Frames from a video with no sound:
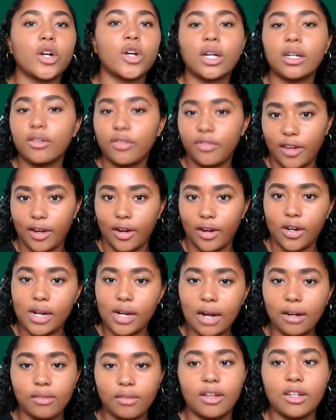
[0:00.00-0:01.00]
You're gonna figure it
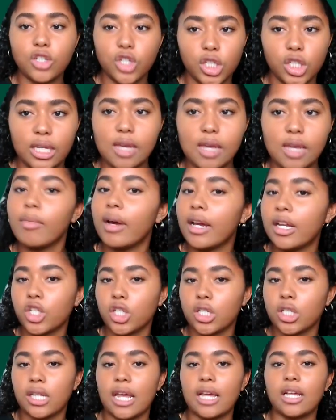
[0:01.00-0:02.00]
out eventually. It might
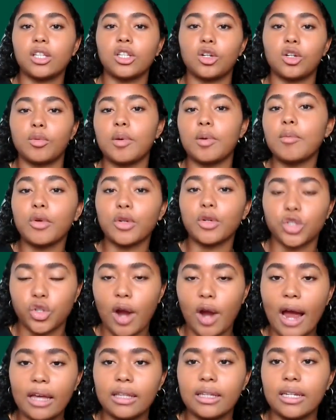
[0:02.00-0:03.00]
just take a little bit more
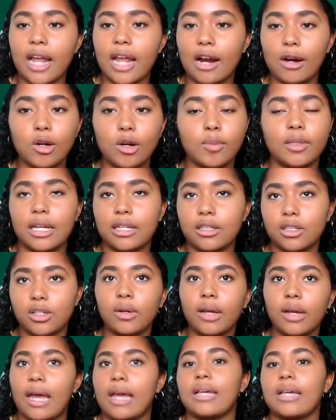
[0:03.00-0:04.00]
trial and error, but that's
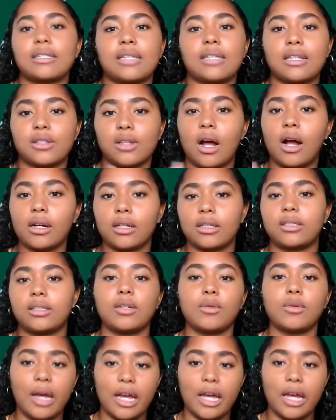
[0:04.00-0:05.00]
okay, because that's
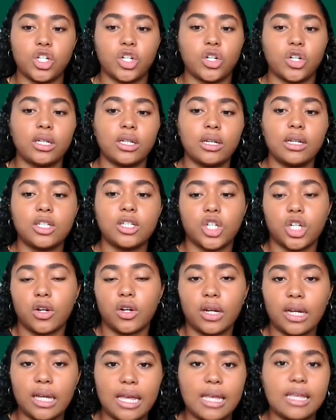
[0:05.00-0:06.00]
honestly what
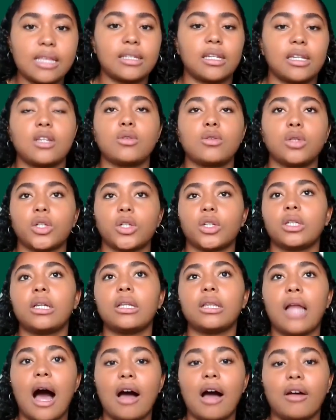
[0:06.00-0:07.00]
engineering is, and you learn a
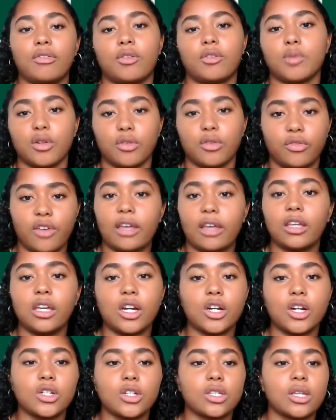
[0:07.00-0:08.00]
lot from your
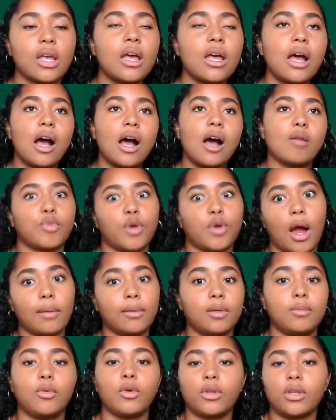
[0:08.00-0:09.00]
failures,
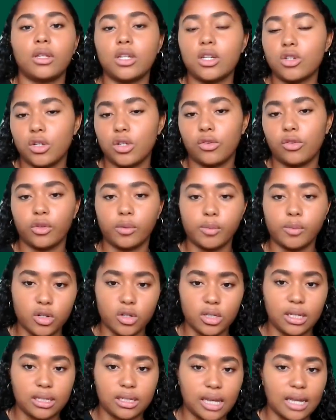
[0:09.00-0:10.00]
probably more than you do from your
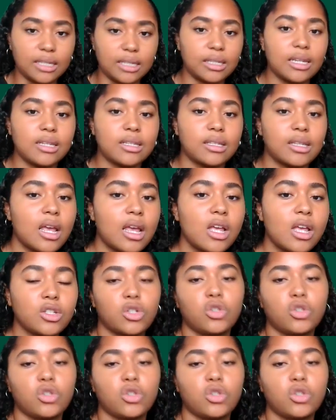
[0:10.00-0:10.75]
successes.